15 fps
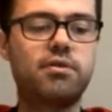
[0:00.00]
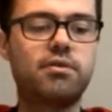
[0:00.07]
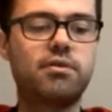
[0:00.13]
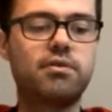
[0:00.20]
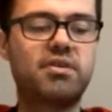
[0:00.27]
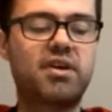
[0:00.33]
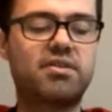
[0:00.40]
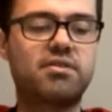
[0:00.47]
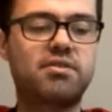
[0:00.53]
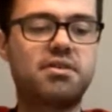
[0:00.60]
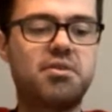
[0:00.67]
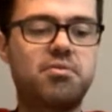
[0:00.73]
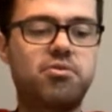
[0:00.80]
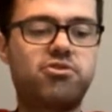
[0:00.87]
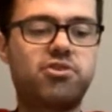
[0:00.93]
Saturday,
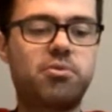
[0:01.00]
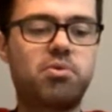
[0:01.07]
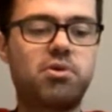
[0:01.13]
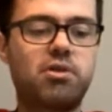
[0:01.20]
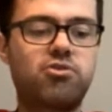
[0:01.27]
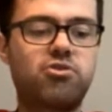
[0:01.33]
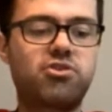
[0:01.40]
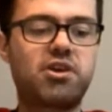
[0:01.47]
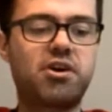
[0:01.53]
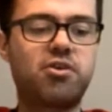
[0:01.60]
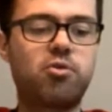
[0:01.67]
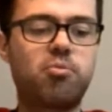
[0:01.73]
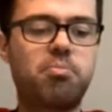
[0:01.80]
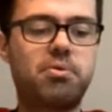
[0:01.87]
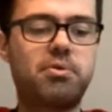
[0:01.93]
which I will just get
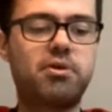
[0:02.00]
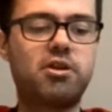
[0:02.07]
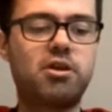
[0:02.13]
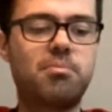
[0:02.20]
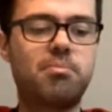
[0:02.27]
up in a